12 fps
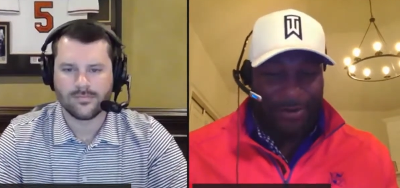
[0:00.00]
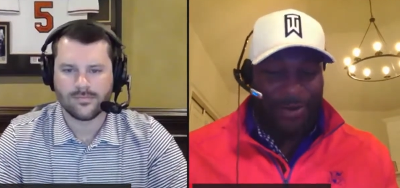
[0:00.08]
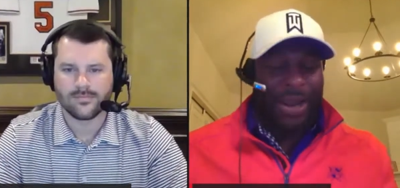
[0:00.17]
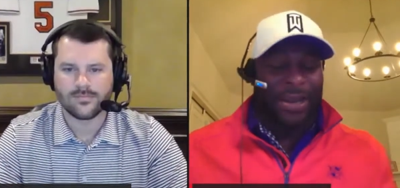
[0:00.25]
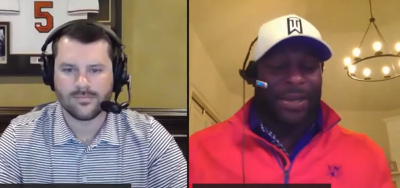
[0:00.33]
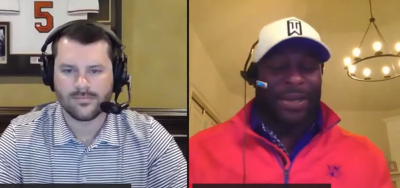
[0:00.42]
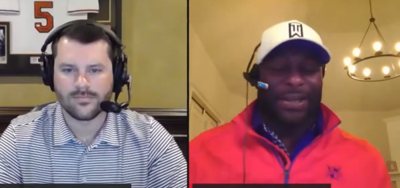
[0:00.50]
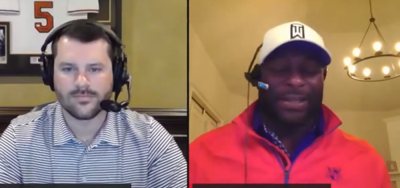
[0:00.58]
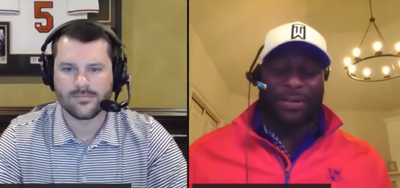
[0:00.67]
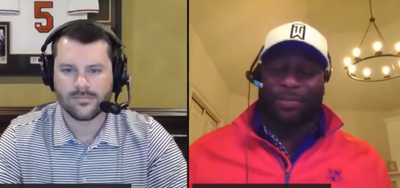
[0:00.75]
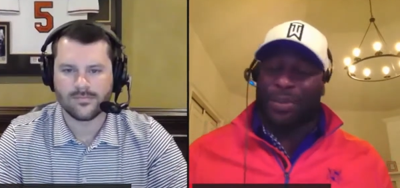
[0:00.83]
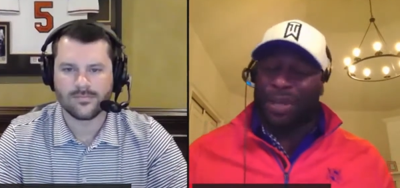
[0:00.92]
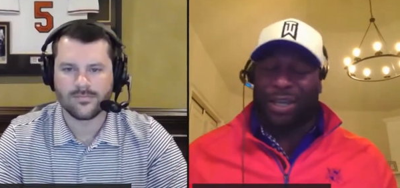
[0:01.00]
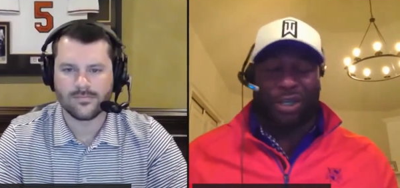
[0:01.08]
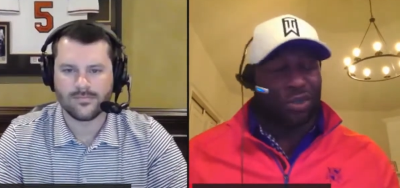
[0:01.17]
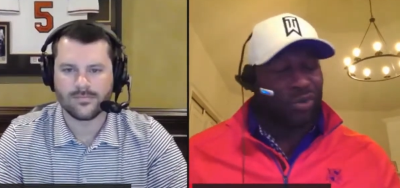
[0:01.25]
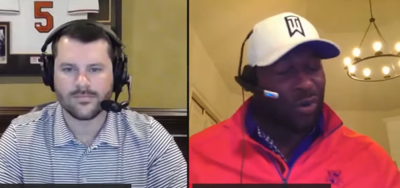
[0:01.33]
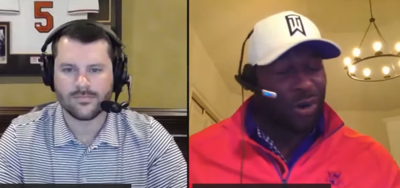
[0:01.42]
Speaker 1: right? He's a
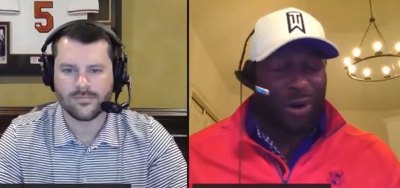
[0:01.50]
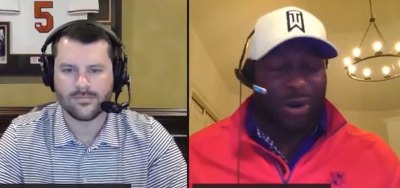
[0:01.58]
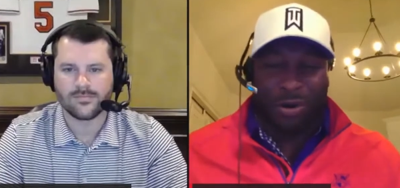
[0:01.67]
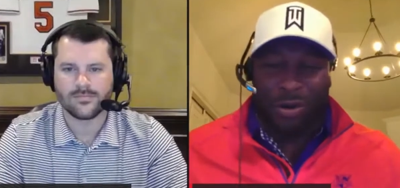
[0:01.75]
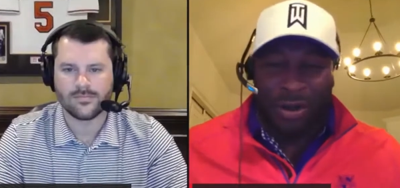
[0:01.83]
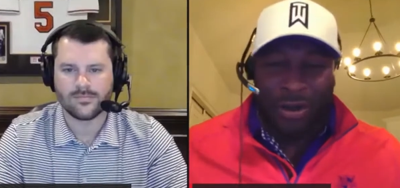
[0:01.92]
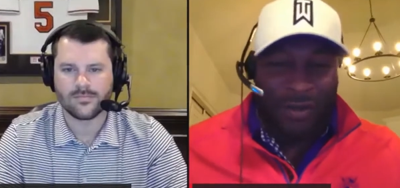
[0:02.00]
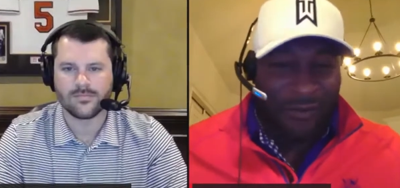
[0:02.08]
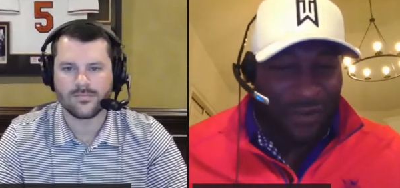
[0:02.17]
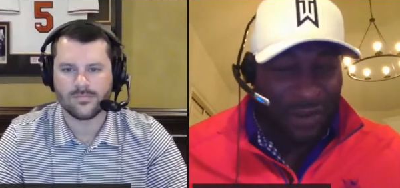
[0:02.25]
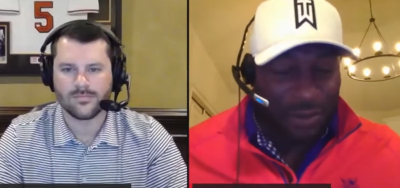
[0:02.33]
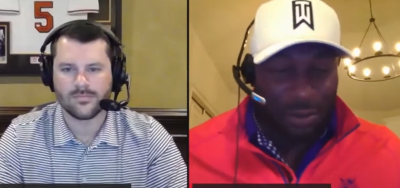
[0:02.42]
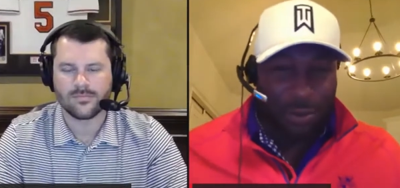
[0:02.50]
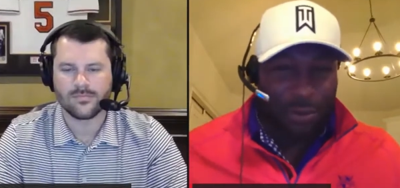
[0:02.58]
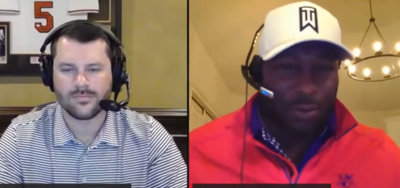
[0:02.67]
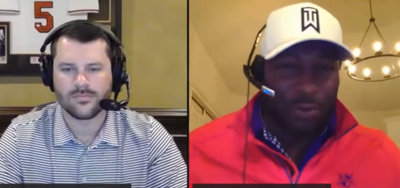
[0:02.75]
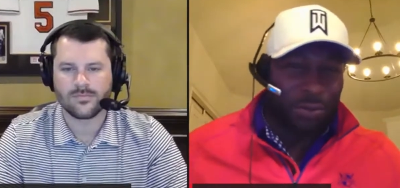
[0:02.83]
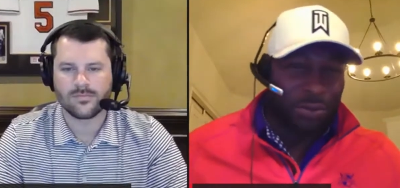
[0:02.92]
big, strong,
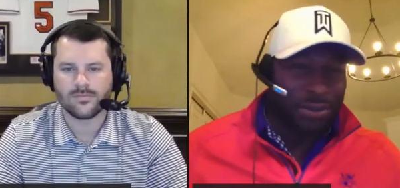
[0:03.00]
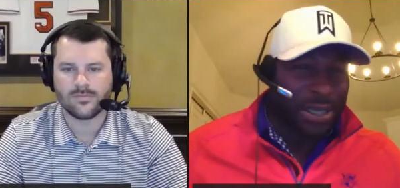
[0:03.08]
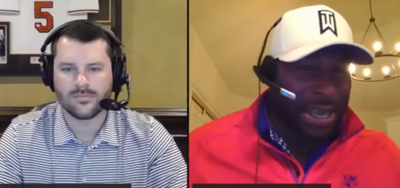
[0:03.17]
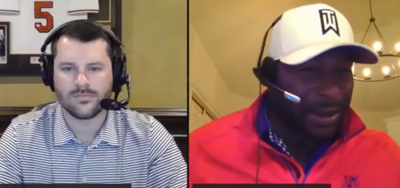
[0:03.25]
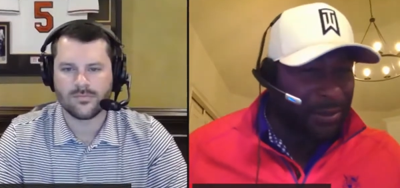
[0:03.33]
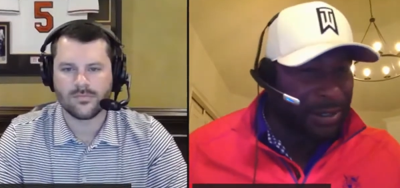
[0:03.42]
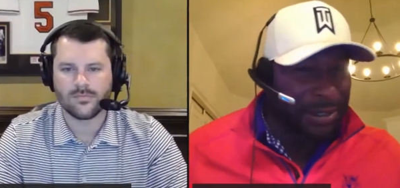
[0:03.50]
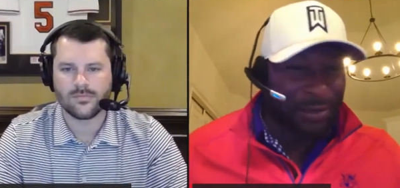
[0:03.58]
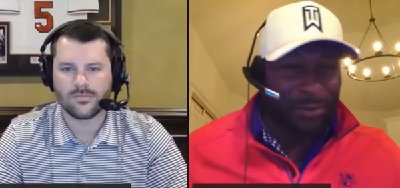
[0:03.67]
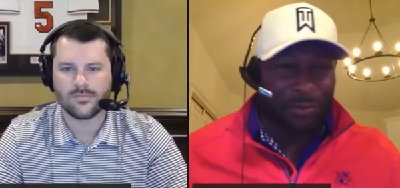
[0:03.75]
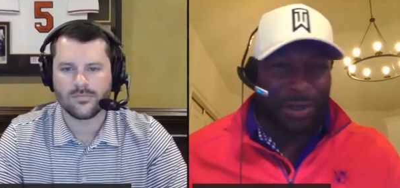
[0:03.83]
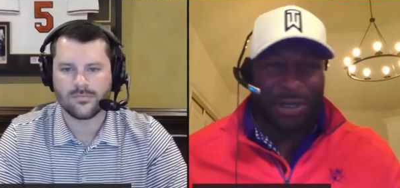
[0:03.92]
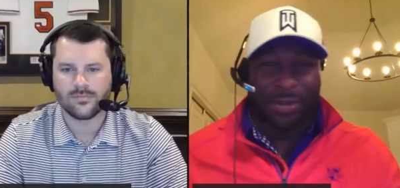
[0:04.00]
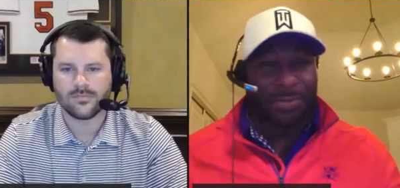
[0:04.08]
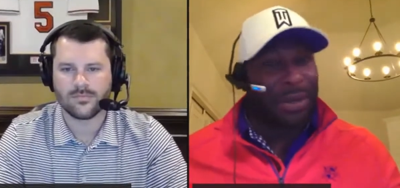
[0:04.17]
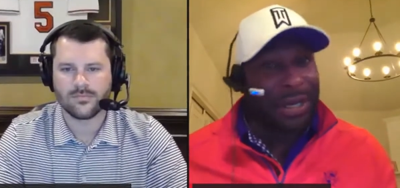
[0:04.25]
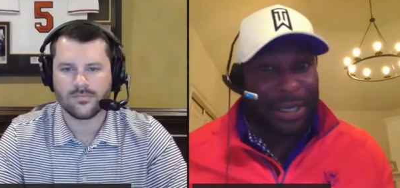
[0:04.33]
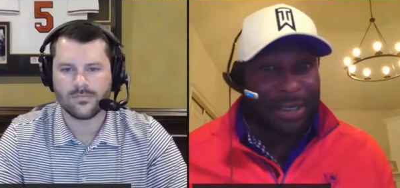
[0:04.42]
physical downhill runner,
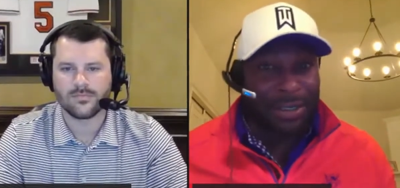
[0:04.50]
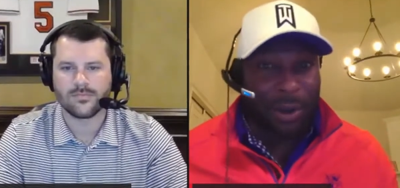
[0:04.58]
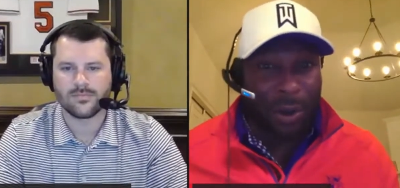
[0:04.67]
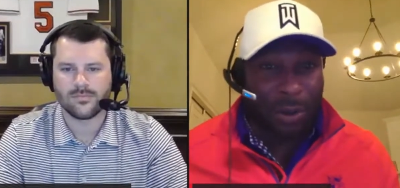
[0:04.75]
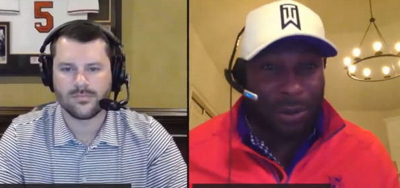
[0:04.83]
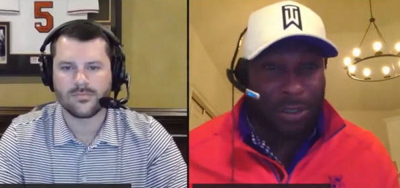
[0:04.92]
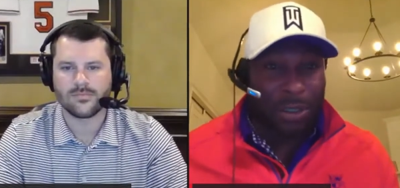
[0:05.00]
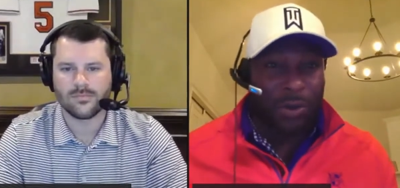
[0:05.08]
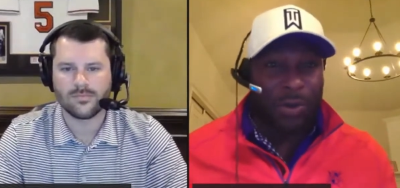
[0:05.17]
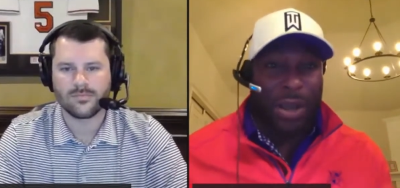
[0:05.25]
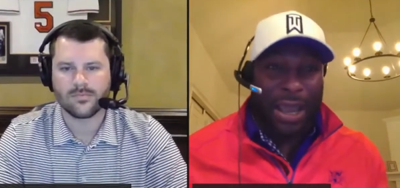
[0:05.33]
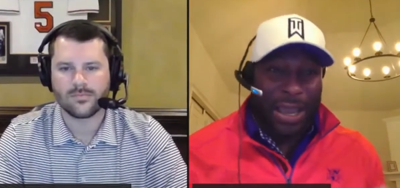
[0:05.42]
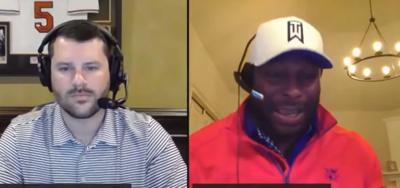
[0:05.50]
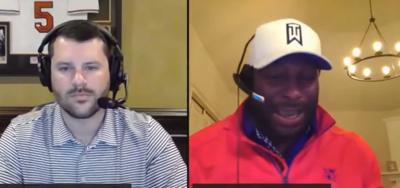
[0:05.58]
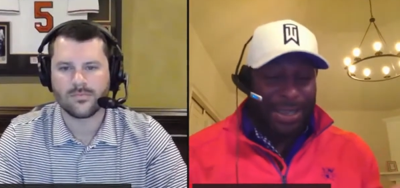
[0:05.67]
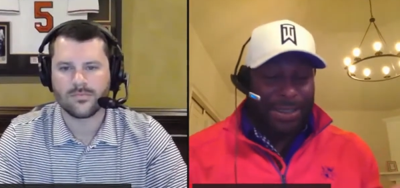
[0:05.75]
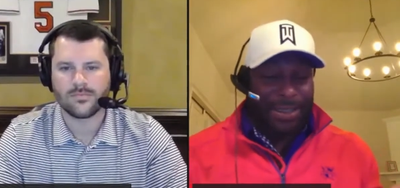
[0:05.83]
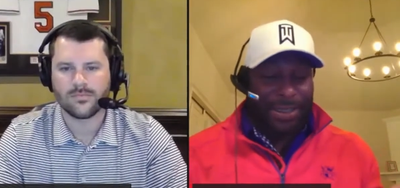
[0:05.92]
but he's also
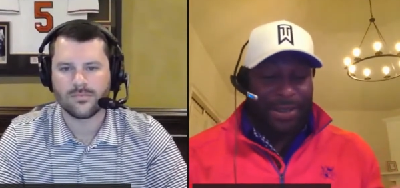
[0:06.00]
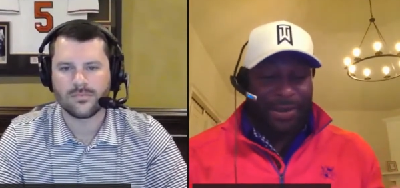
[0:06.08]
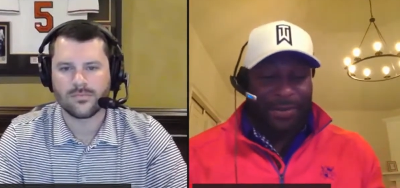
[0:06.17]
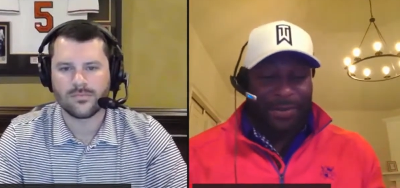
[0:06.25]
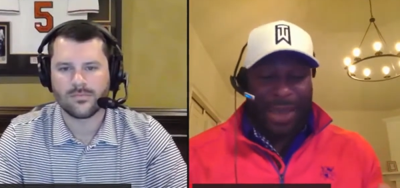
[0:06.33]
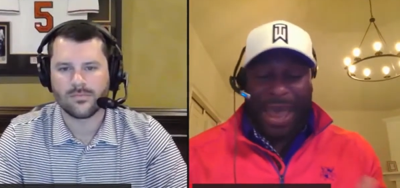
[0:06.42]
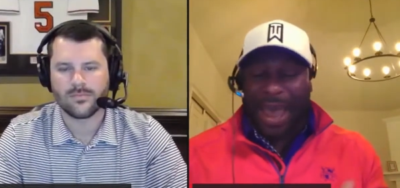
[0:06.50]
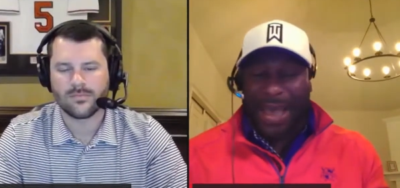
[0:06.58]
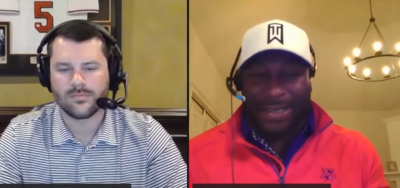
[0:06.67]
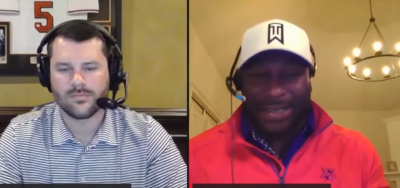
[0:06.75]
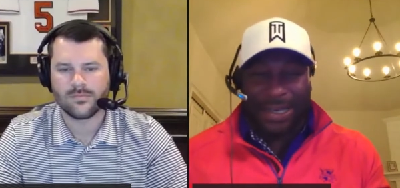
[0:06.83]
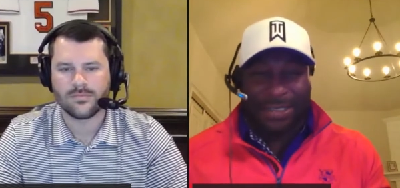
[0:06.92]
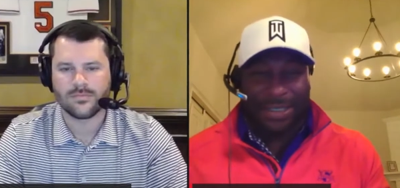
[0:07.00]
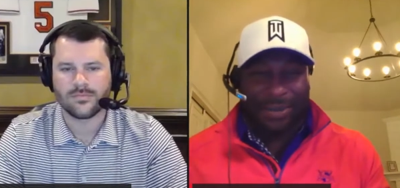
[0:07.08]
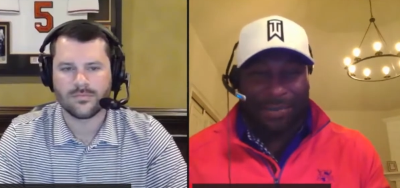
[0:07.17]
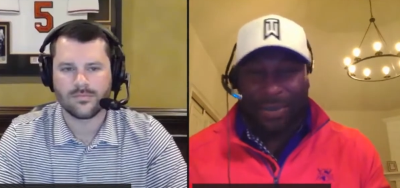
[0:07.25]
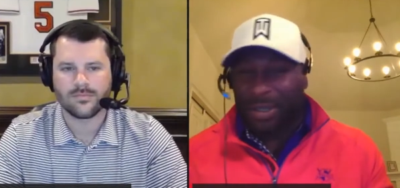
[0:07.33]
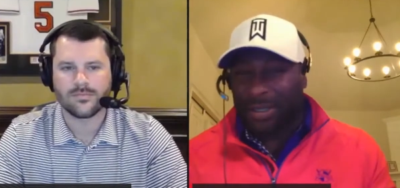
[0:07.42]
got the pass catching
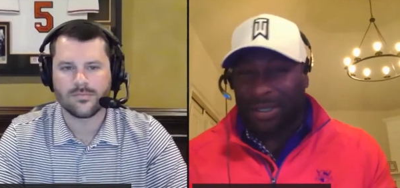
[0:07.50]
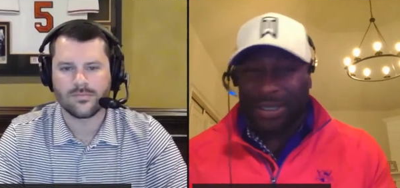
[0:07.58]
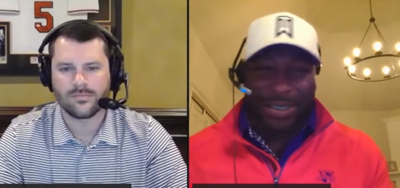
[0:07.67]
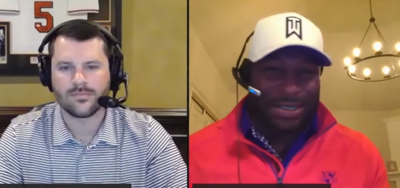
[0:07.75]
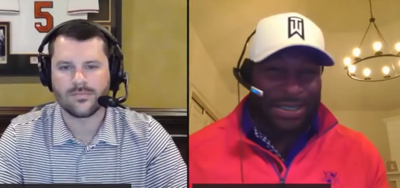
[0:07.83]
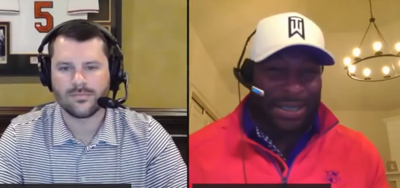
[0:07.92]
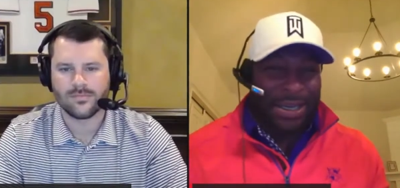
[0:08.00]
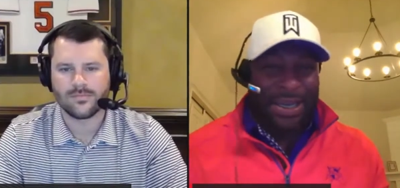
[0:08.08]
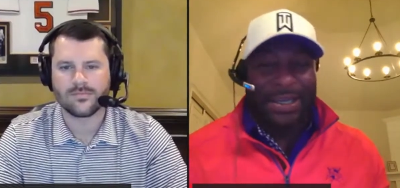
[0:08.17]
abilities.